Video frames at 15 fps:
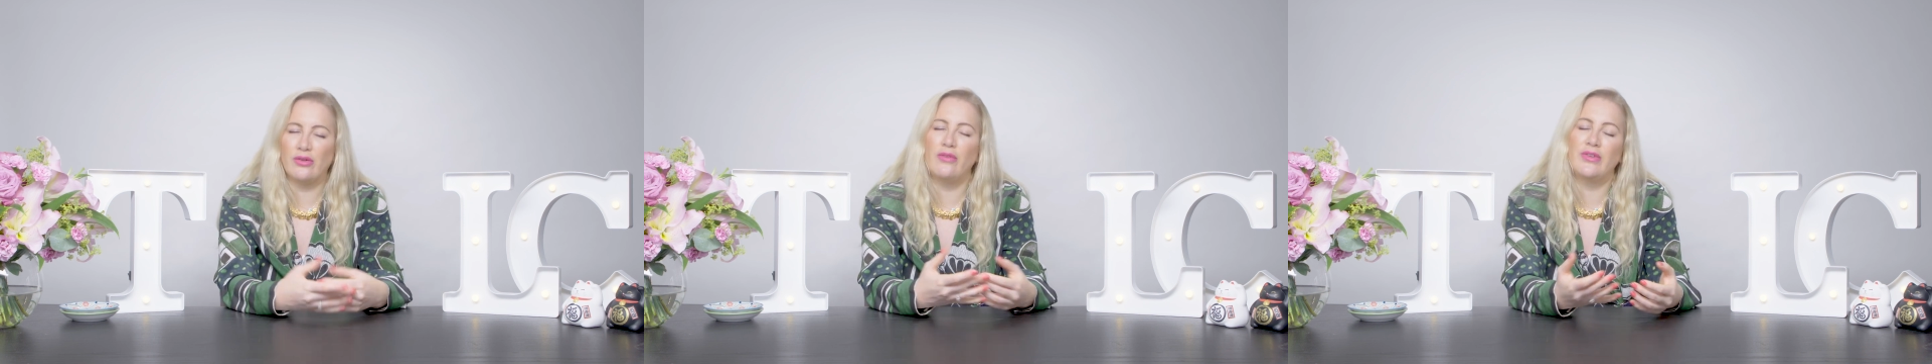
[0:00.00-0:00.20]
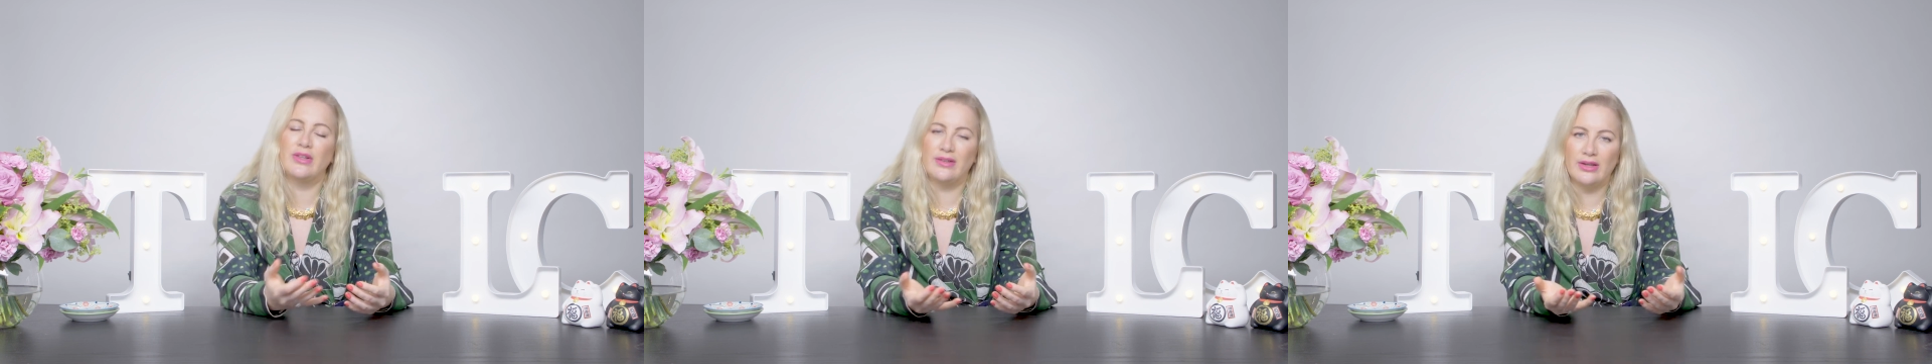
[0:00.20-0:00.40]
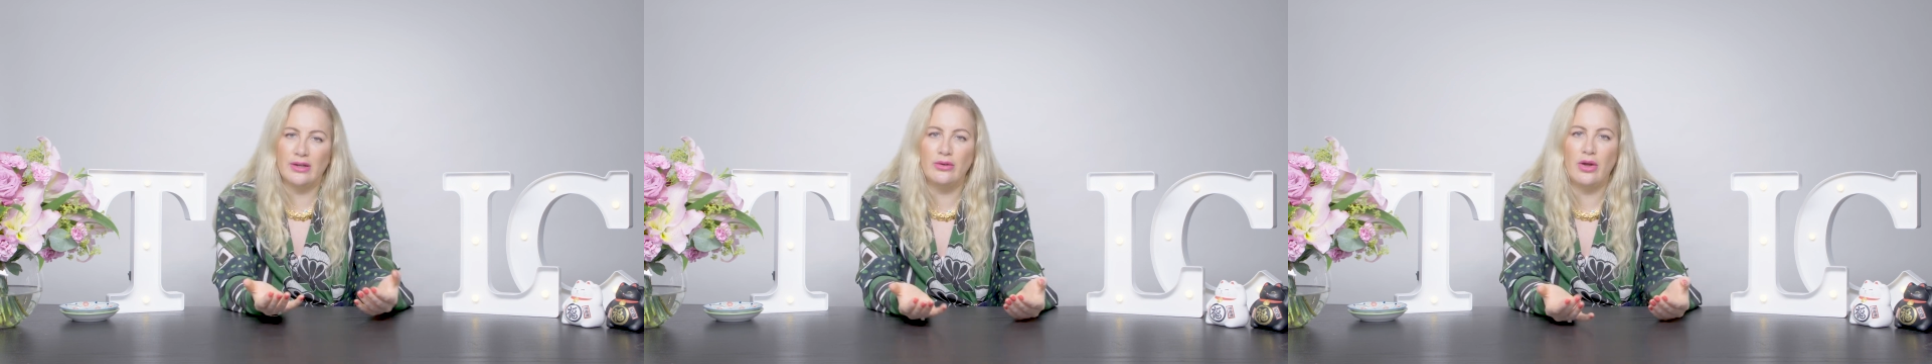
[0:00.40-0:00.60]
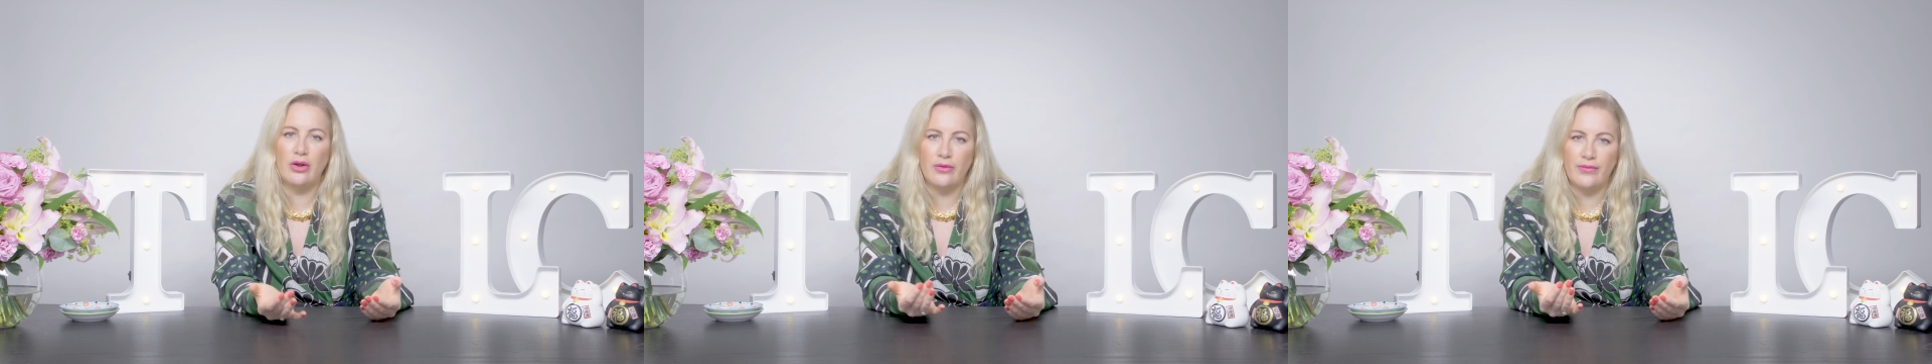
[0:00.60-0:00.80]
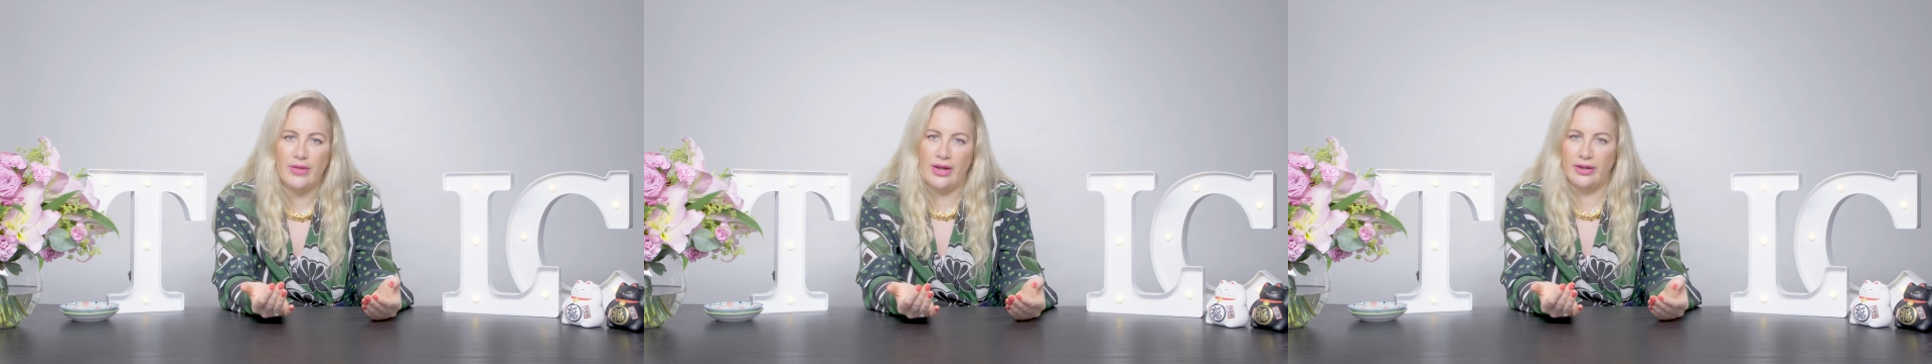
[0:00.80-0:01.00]
Obviously, a
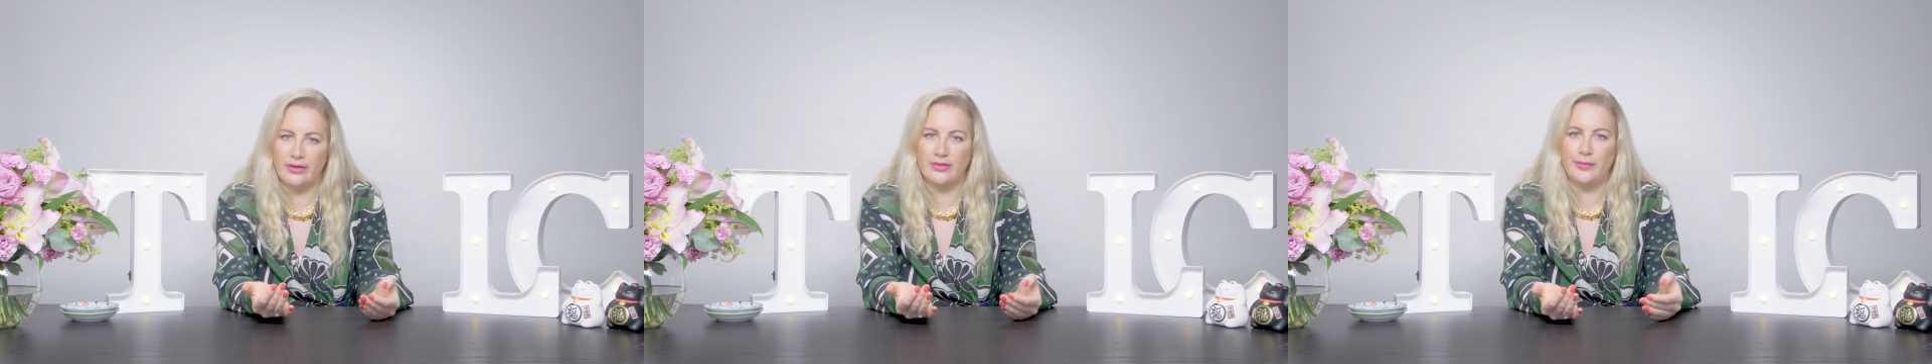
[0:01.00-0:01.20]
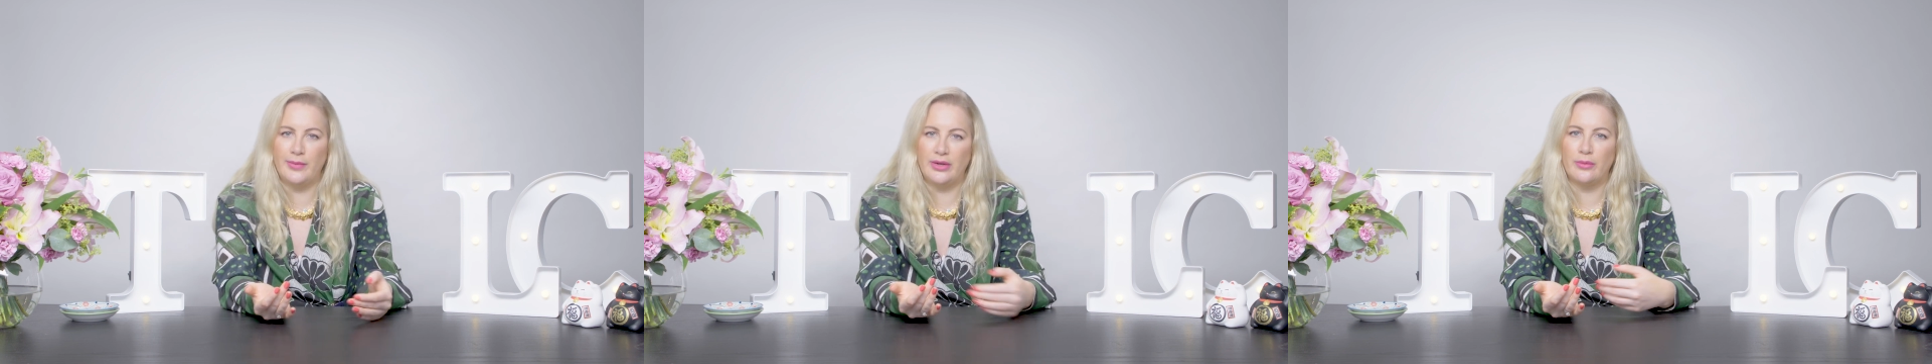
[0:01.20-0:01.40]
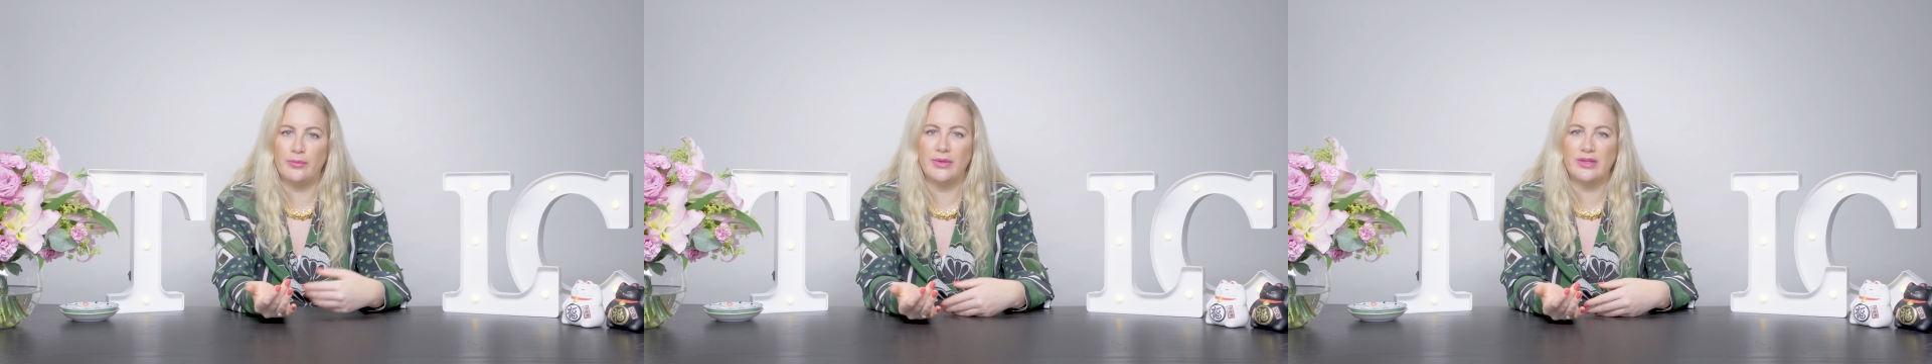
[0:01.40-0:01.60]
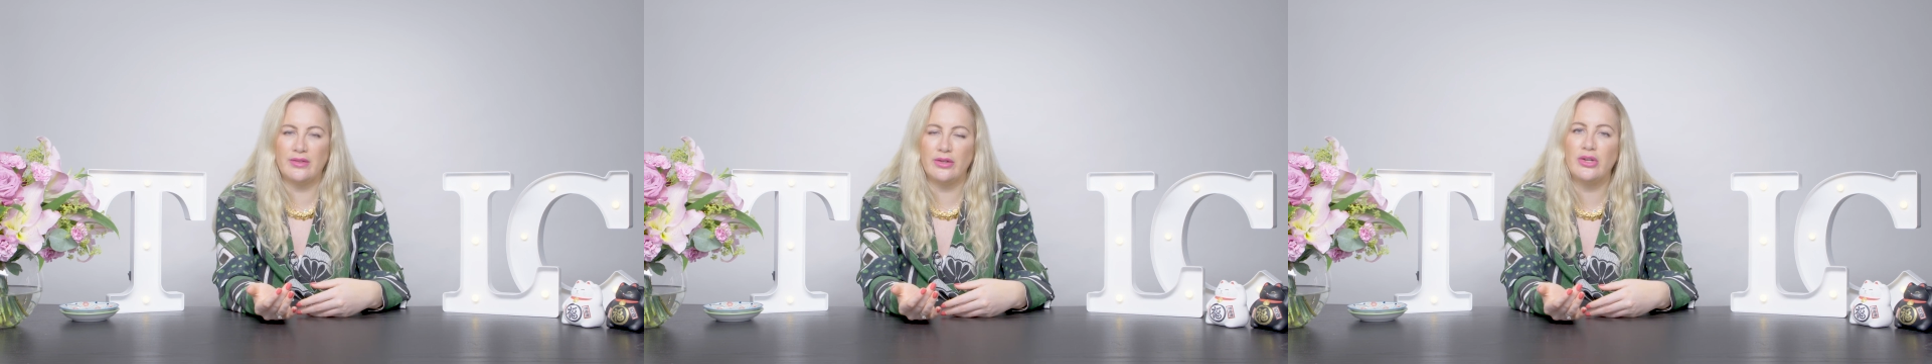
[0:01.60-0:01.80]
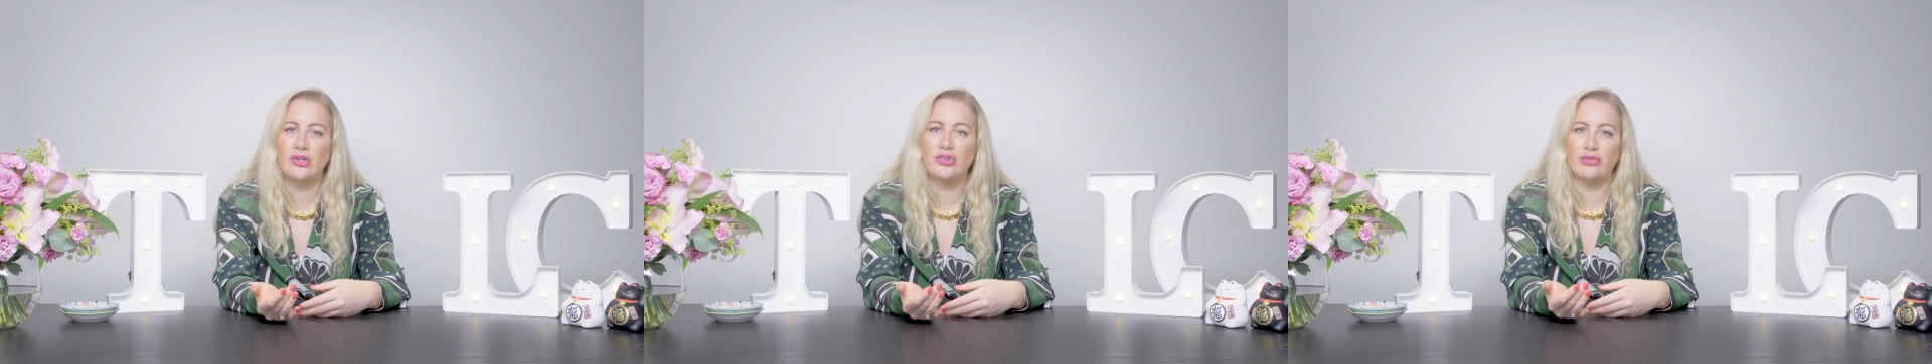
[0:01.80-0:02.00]
lot of that has to be done with
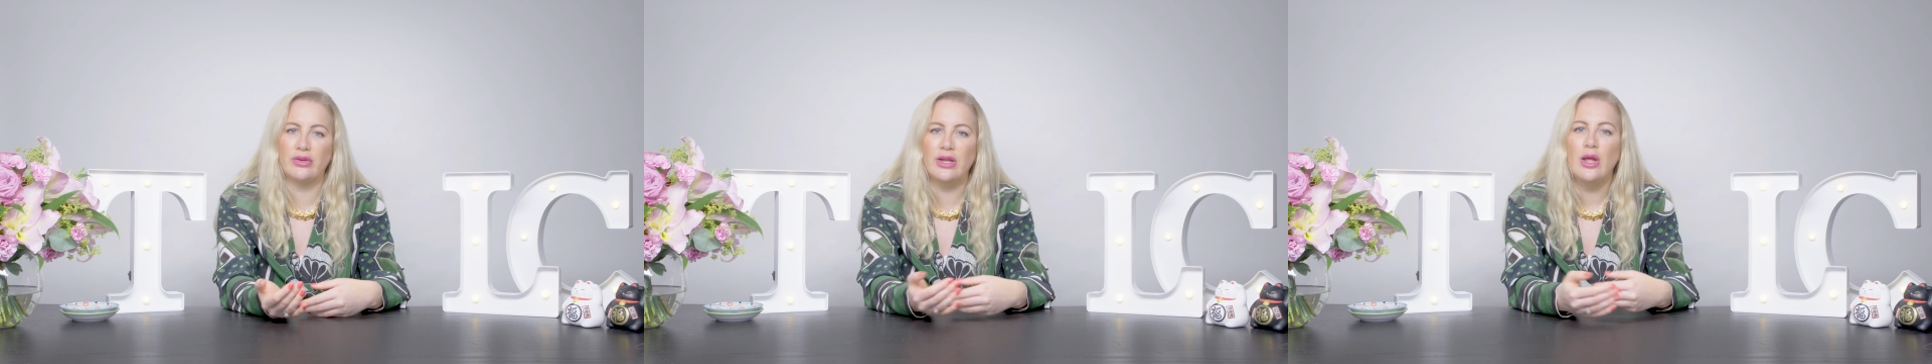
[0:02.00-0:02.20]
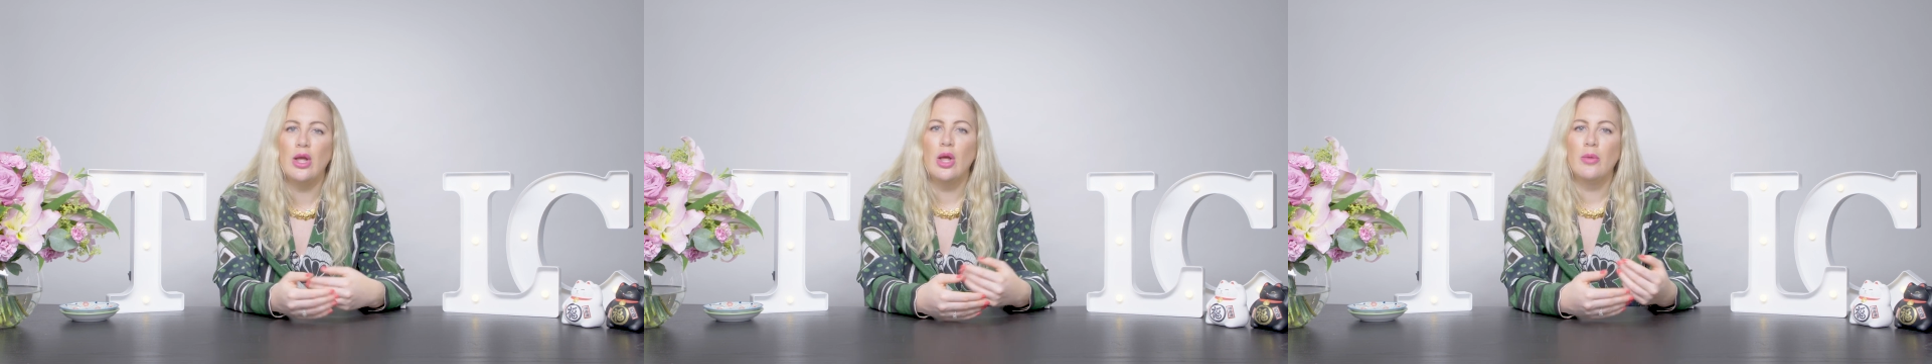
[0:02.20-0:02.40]
surgery,